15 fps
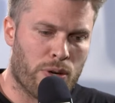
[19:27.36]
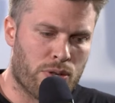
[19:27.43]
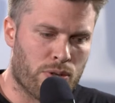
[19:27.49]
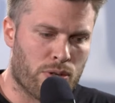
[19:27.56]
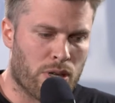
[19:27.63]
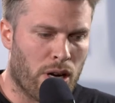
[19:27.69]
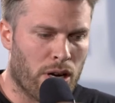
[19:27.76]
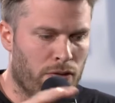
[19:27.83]
which
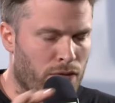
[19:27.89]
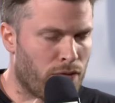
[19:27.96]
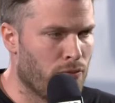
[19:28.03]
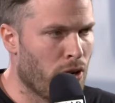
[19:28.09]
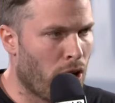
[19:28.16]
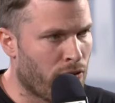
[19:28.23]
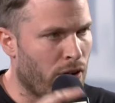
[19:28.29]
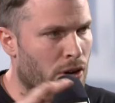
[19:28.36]
is kind of
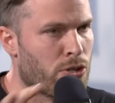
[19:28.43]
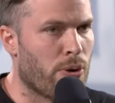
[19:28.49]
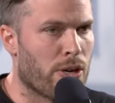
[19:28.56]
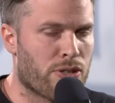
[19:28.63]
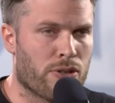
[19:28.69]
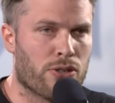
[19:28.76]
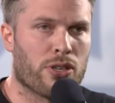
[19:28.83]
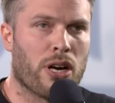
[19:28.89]
young voters
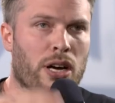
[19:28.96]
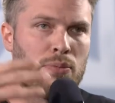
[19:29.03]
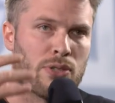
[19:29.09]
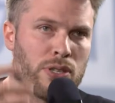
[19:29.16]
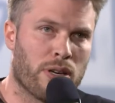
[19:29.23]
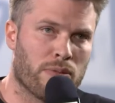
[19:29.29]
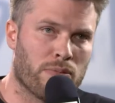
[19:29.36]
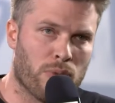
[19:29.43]
question time,
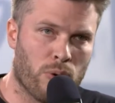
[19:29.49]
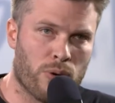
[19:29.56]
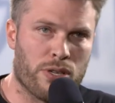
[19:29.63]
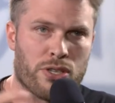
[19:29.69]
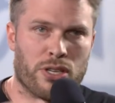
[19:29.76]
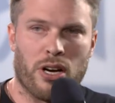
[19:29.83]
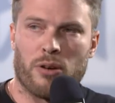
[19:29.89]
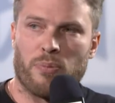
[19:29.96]
so
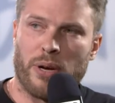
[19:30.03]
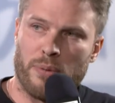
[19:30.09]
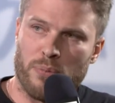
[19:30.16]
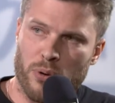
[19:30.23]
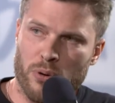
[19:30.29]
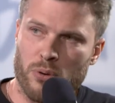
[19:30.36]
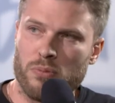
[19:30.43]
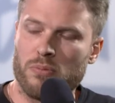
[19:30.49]
audience of young
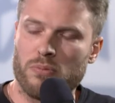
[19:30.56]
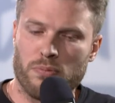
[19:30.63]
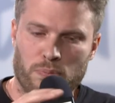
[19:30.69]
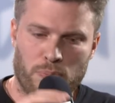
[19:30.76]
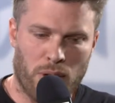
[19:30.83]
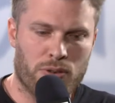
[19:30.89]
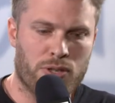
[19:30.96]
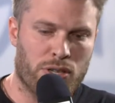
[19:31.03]
people,
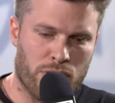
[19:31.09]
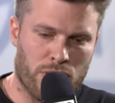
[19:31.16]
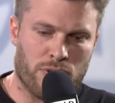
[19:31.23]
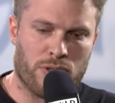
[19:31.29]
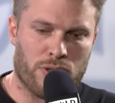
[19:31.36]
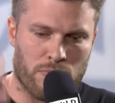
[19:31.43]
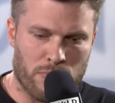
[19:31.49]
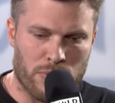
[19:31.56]

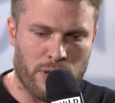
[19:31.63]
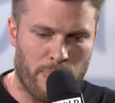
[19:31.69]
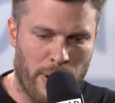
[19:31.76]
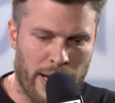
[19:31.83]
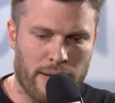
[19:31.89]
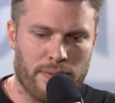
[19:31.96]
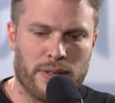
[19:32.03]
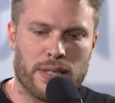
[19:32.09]
politicians,
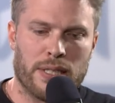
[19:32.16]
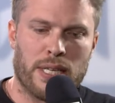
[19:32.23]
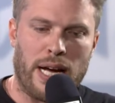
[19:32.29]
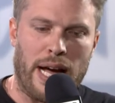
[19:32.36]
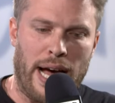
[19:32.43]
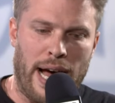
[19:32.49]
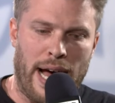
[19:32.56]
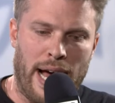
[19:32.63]
debate.
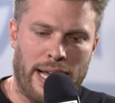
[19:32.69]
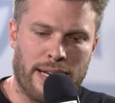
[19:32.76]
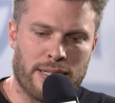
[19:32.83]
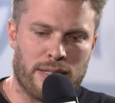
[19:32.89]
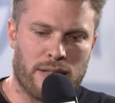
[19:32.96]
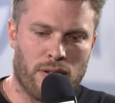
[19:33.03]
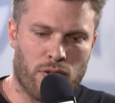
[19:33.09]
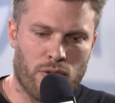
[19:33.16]

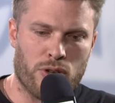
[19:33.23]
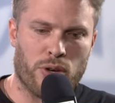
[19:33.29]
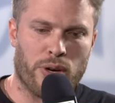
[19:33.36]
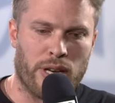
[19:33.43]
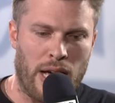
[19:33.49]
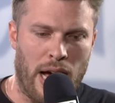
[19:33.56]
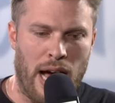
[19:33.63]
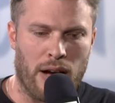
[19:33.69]
And through
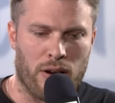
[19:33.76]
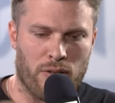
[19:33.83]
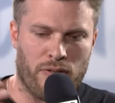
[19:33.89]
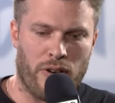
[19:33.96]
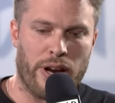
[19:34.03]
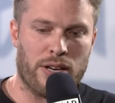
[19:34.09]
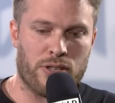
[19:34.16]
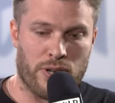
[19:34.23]
doing that, I got
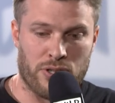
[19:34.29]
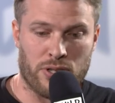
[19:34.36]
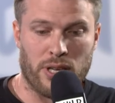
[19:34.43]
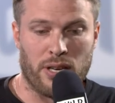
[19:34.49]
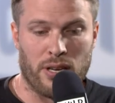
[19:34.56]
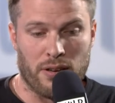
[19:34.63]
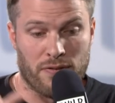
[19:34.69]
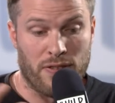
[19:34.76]
very
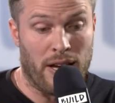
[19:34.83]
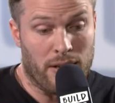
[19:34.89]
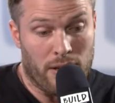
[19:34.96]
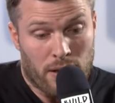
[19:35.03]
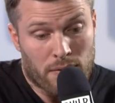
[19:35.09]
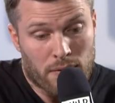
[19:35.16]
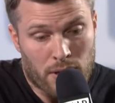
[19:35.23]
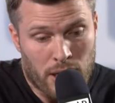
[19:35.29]
interested in the fact
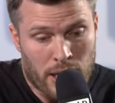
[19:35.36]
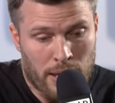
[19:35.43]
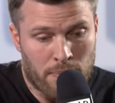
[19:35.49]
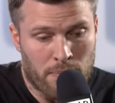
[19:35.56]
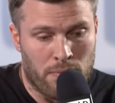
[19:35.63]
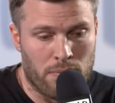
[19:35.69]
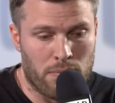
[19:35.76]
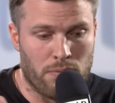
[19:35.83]
that
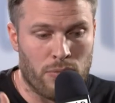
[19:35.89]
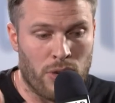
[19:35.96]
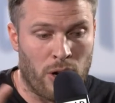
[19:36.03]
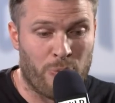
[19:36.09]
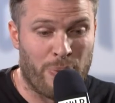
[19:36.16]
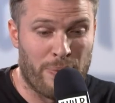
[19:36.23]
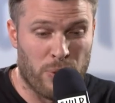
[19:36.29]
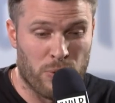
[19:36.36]

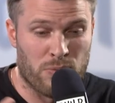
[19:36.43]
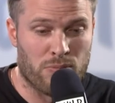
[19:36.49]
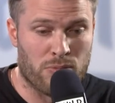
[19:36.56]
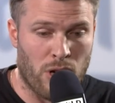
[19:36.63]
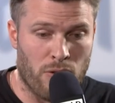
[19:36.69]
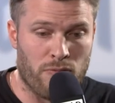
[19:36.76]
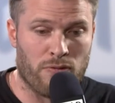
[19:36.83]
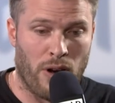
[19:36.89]
young people
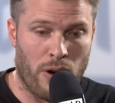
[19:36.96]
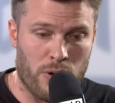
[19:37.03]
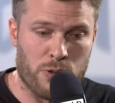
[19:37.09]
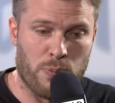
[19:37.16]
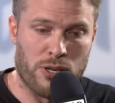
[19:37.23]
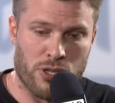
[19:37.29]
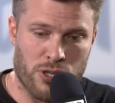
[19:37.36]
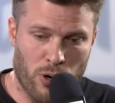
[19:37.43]
don't vote
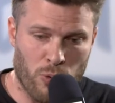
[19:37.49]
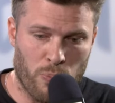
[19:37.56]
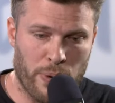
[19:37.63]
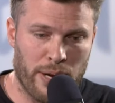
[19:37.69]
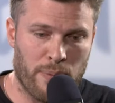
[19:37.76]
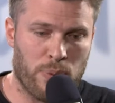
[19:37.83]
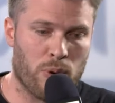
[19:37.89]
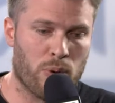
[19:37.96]
as much as old
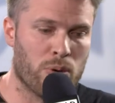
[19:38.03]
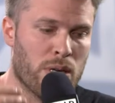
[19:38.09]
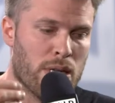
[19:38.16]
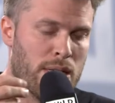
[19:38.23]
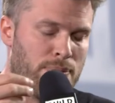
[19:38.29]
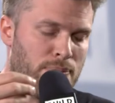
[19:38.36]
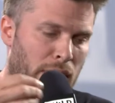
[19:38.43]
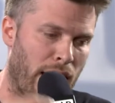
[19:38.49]
people,
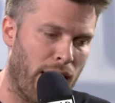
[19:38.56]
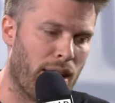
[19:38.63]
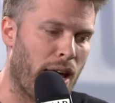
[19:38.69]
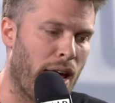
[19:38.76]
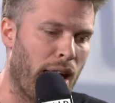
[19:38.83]
and